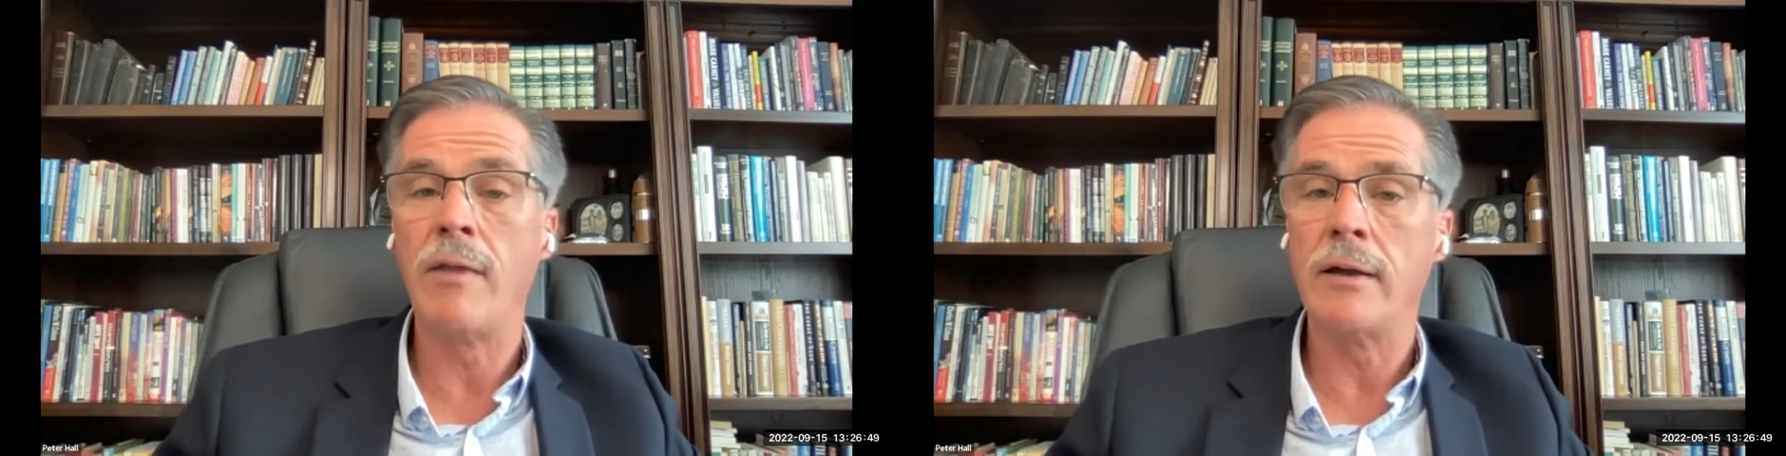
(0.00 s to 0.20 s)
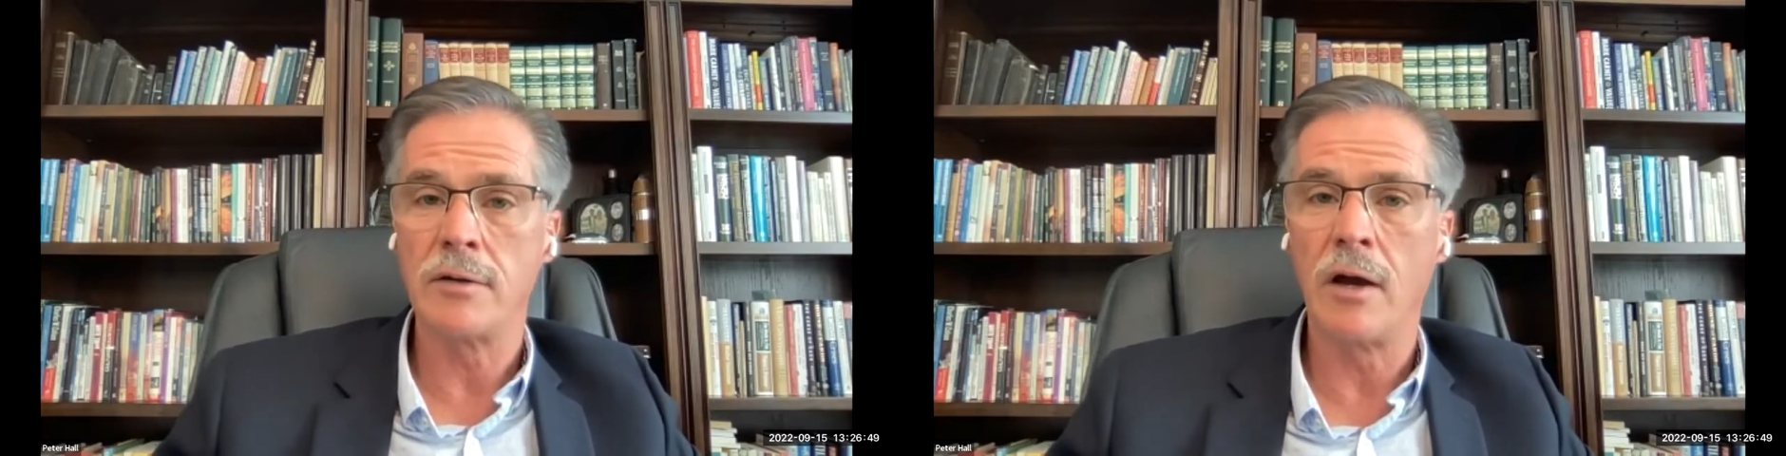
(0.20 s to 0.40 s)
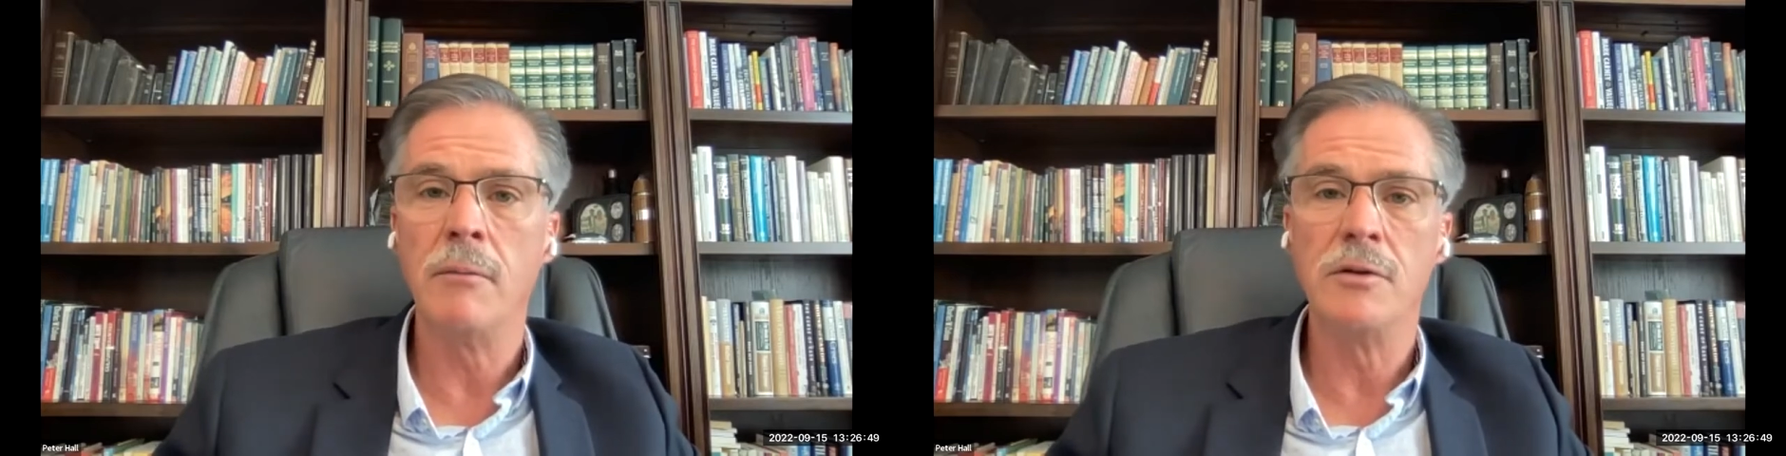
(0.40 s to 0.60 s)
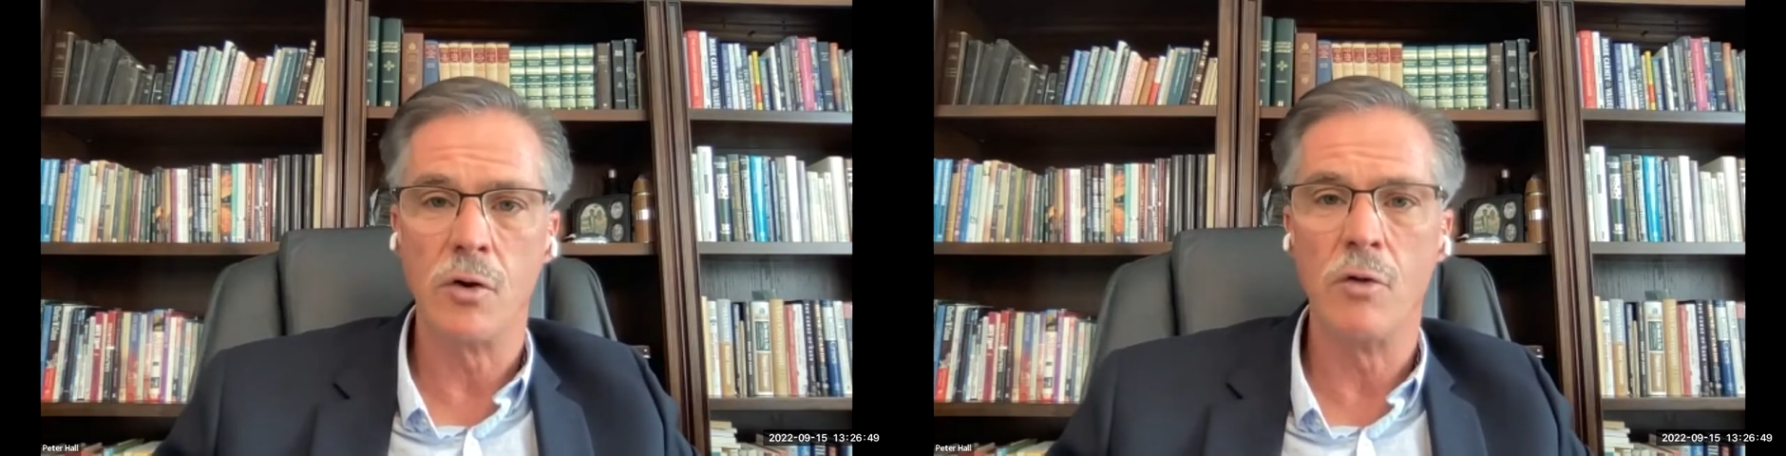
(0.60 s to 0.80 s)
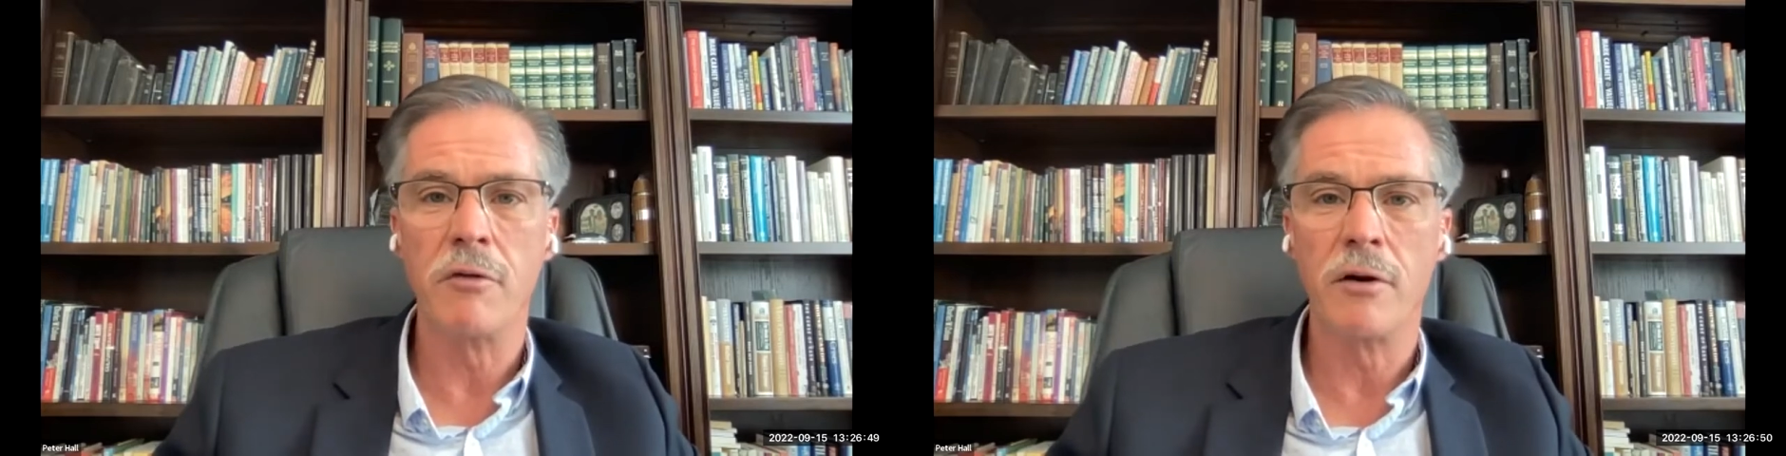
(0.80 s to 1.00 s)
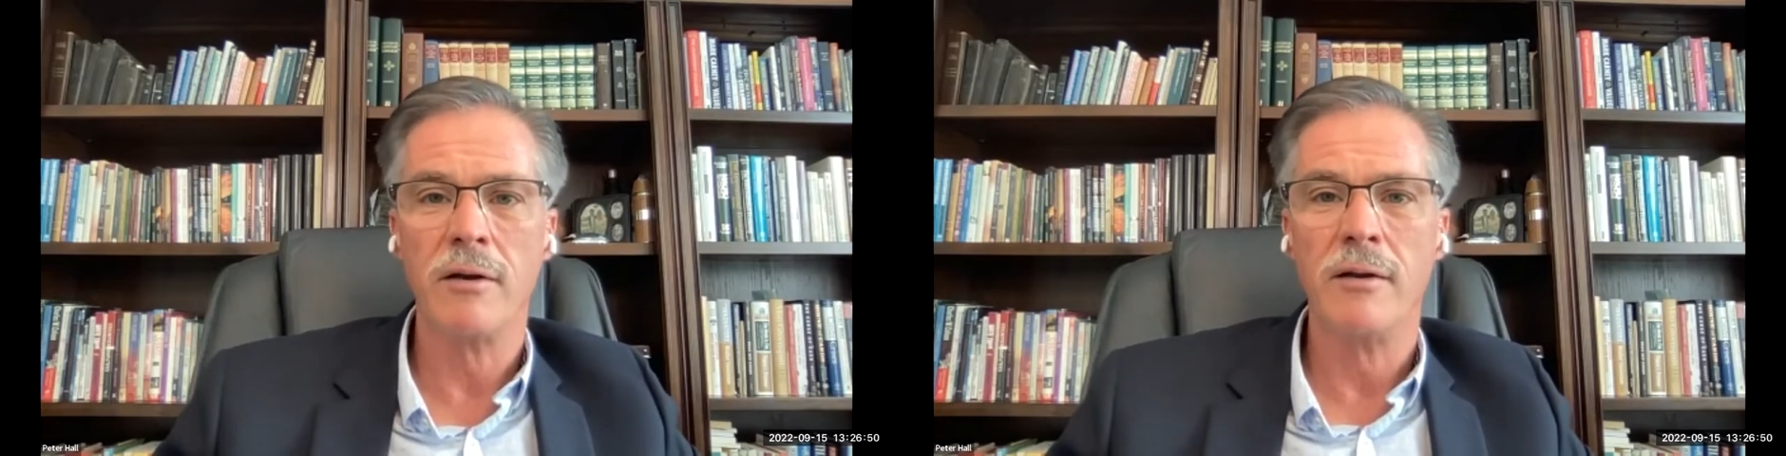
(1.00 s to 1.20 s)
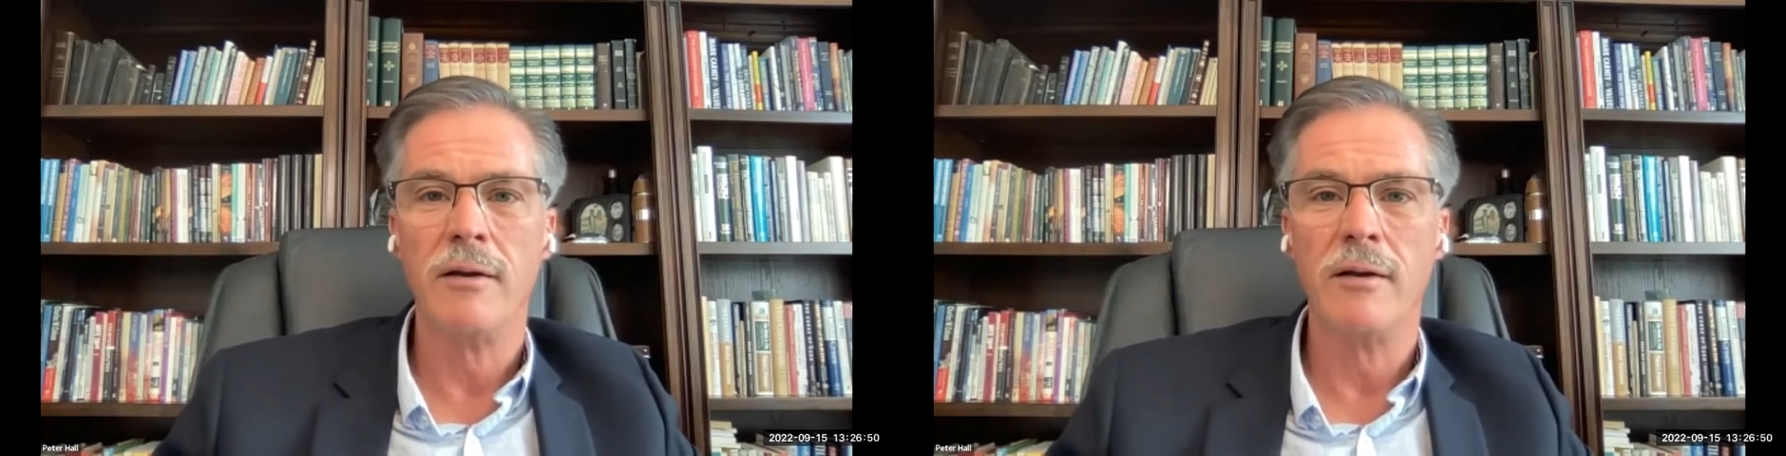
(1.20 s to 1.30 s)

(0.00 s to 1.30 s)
that time is over.